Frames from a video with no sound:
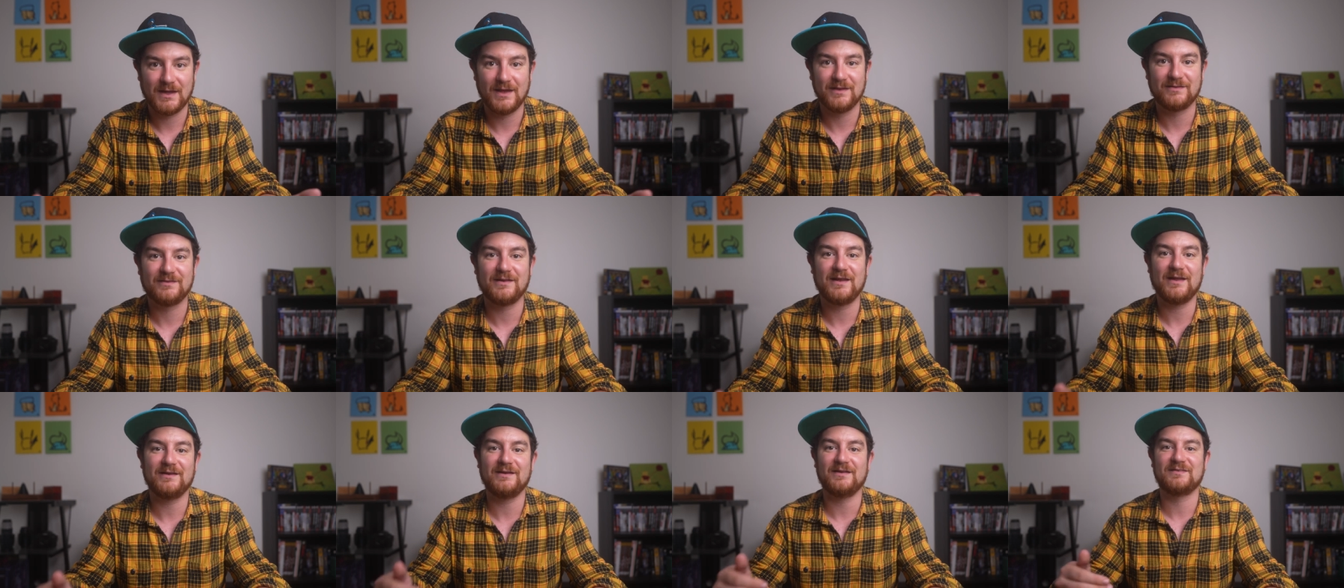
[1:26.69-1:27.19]

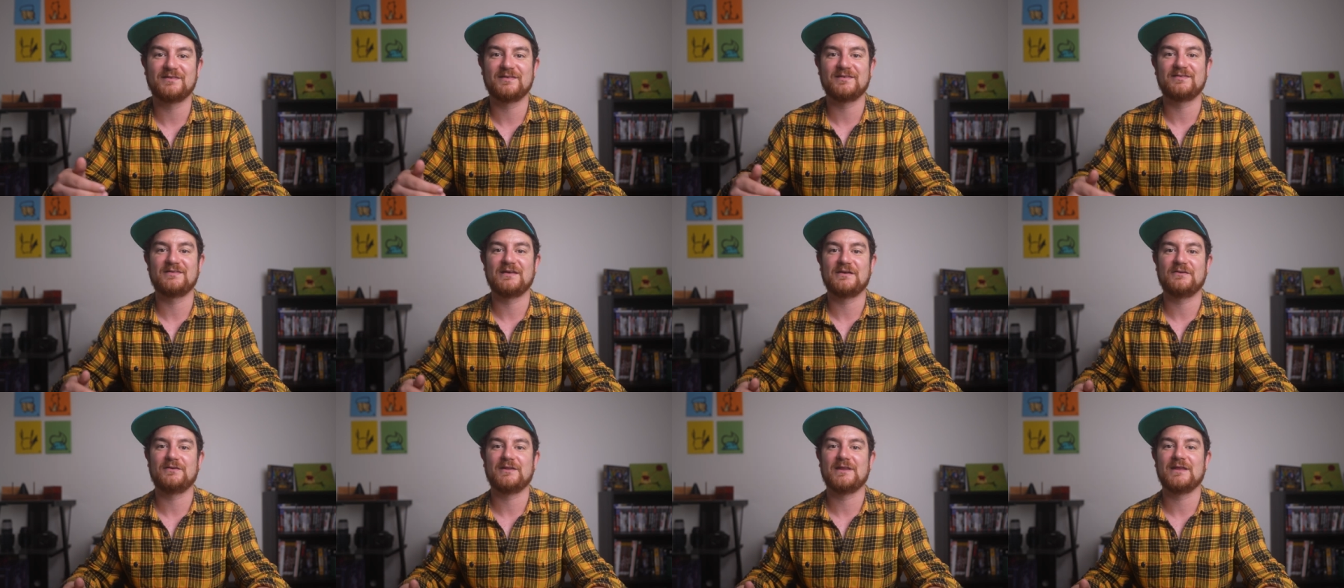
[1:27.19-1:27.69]
It's not
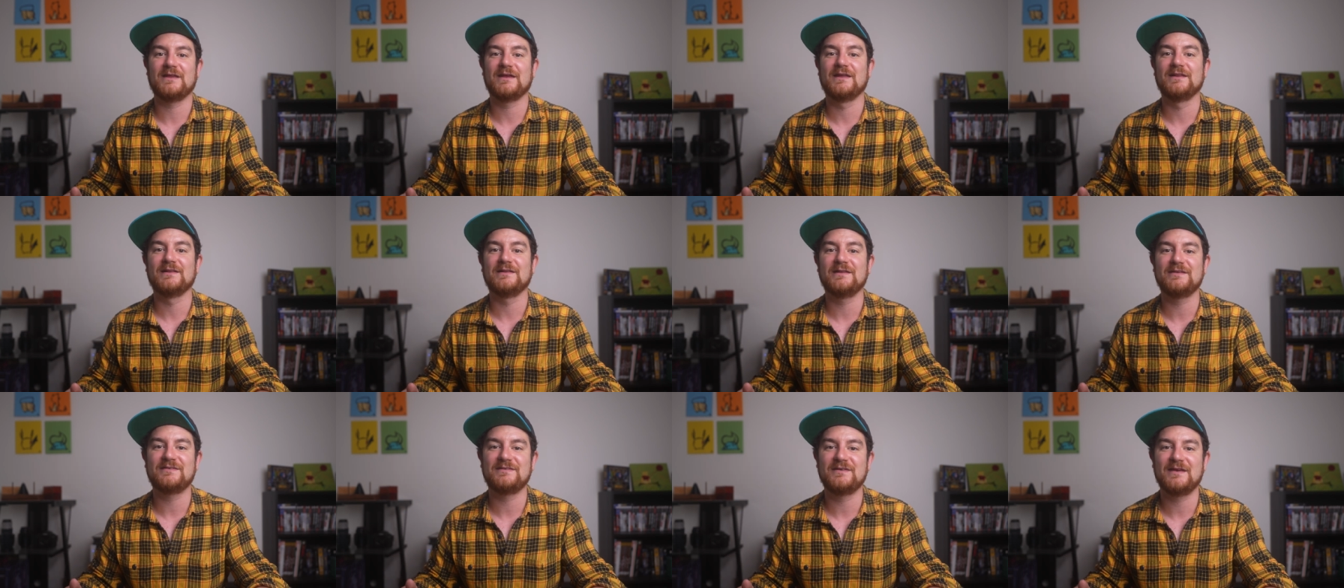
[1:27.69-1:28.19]
necessarily
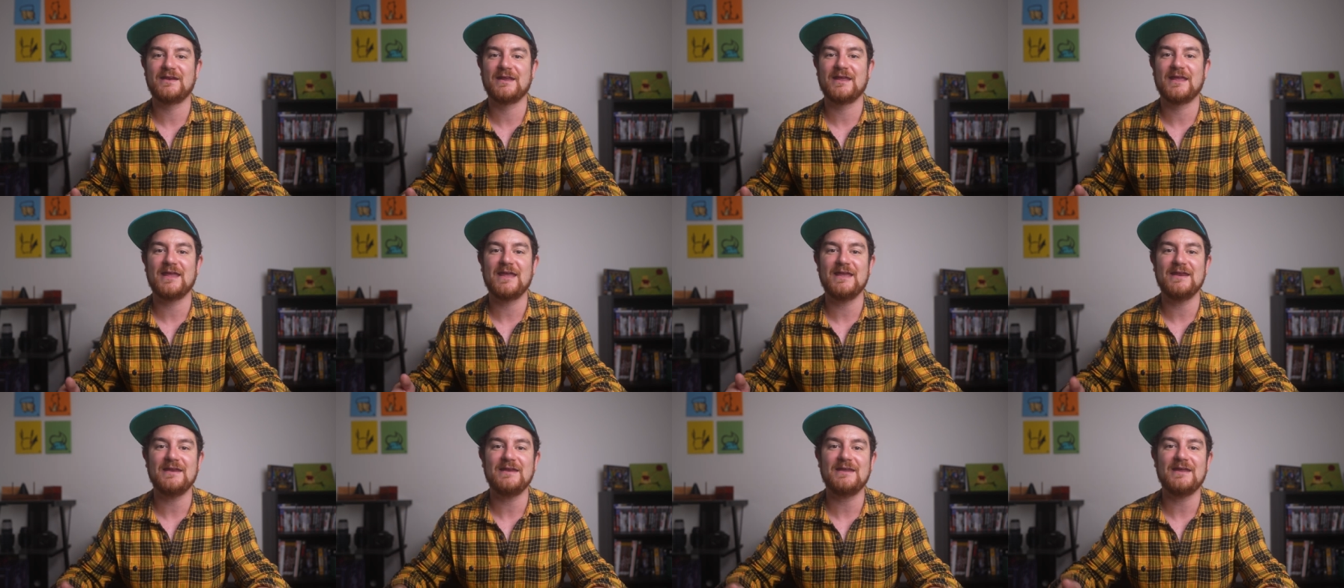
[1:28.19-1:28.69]

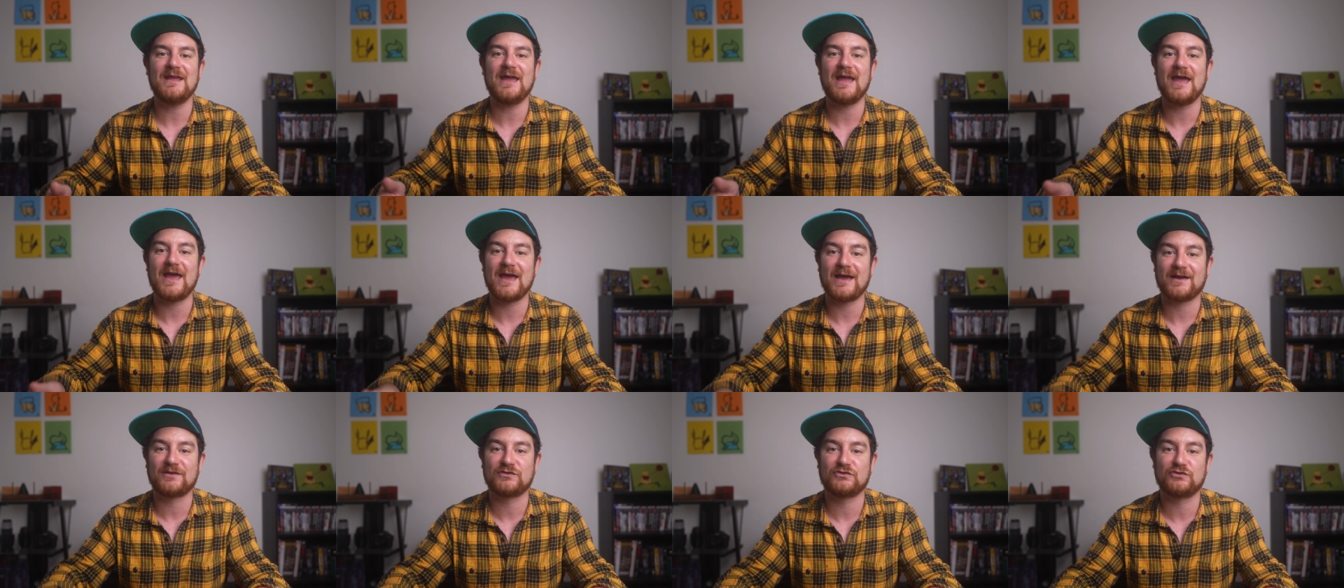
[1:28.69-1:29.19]
eliciting any
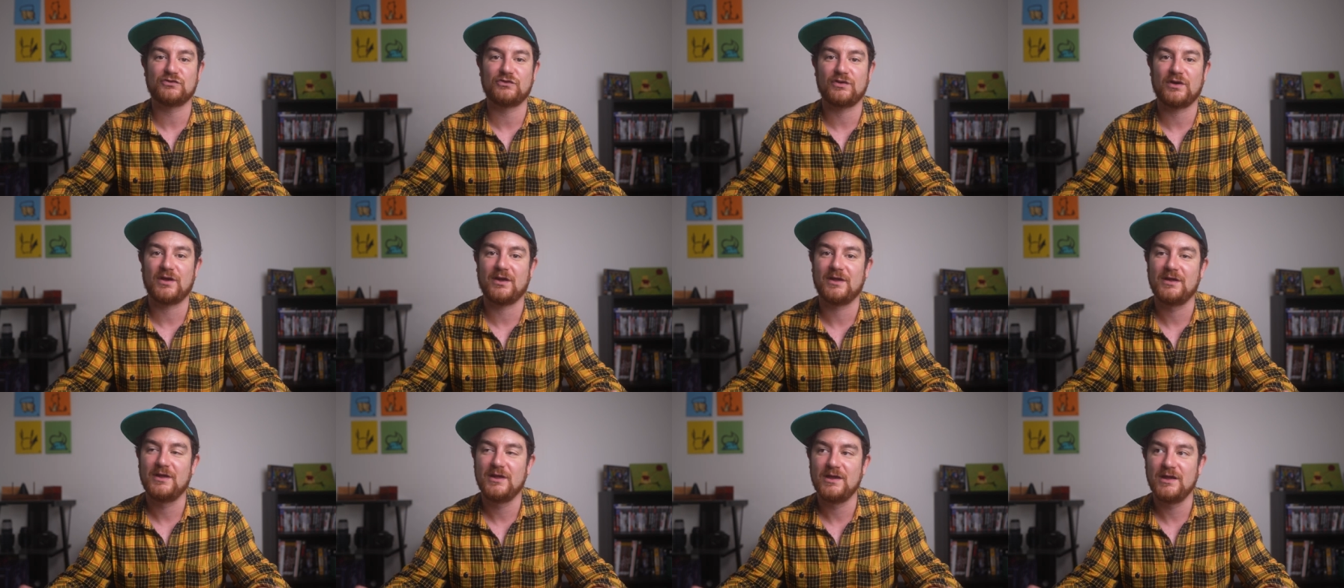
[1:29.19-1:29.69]

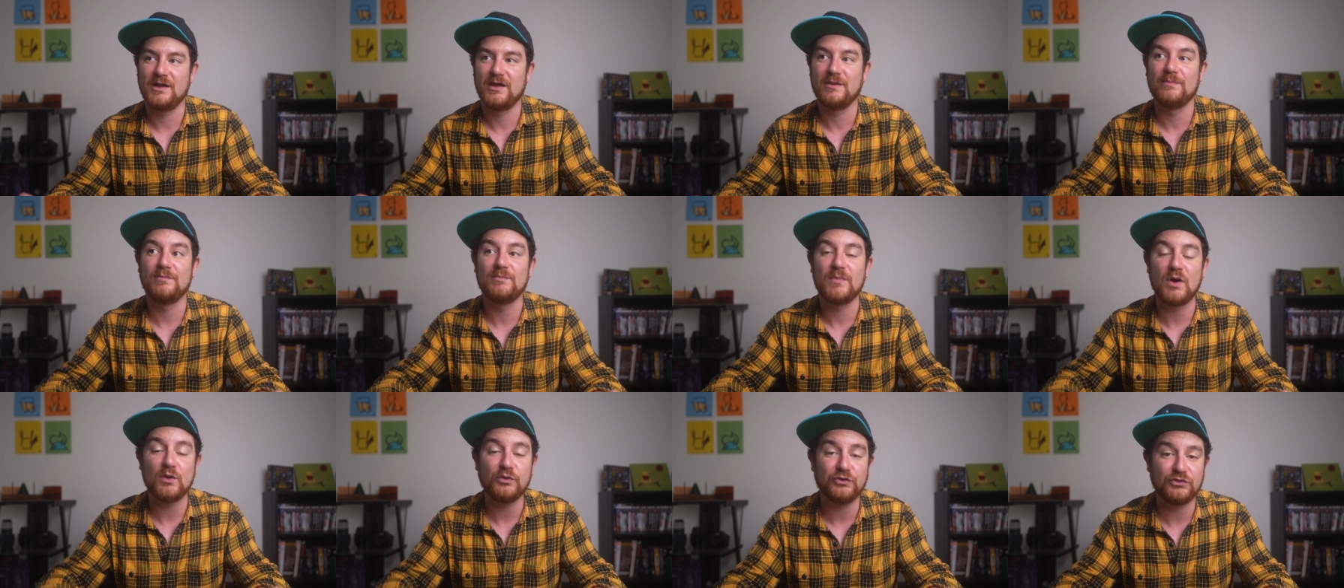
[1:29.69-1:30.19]
extra
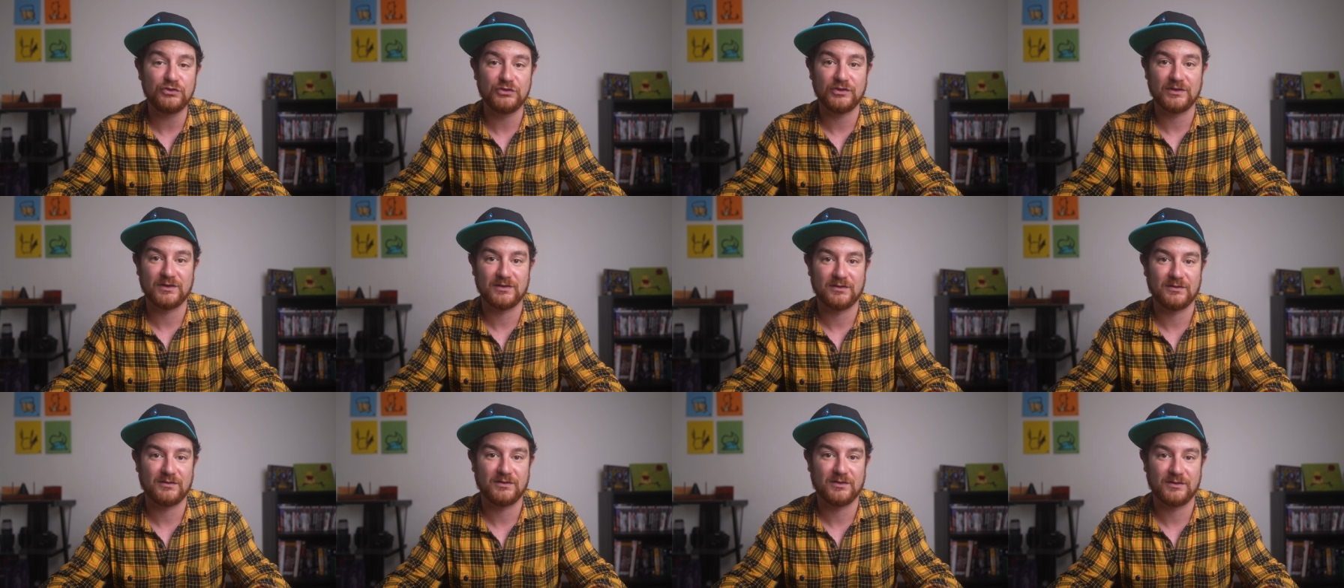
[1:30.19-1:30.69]

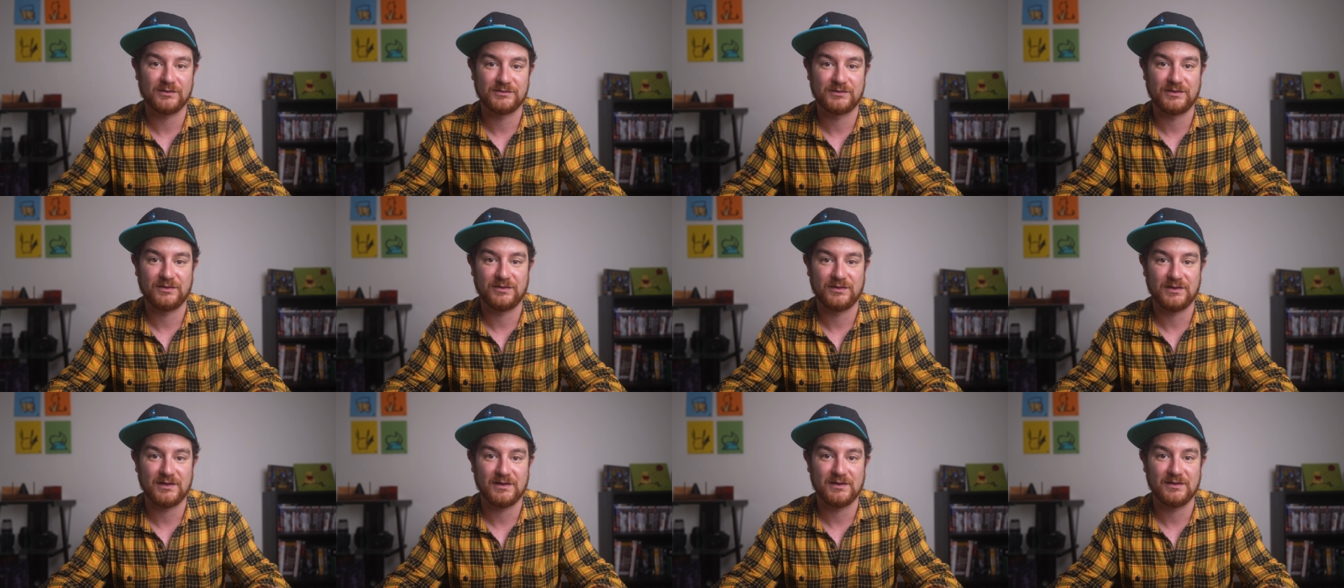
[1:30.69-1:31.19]
emotion
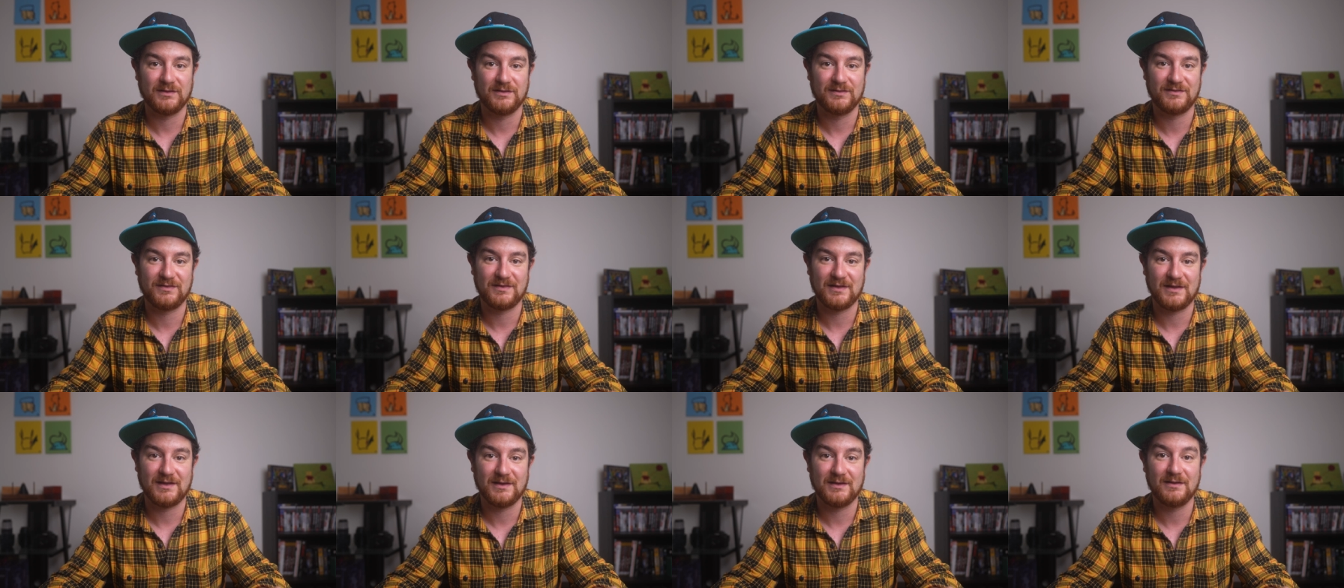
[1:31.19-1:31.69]
onto the
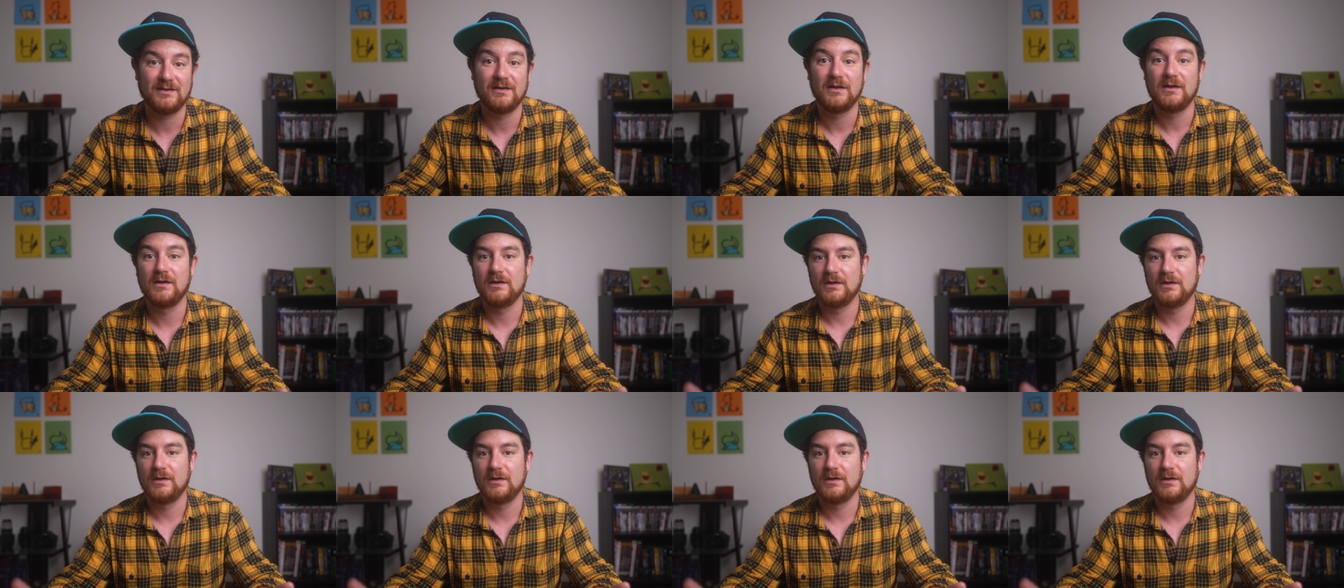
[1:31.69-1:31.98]
scene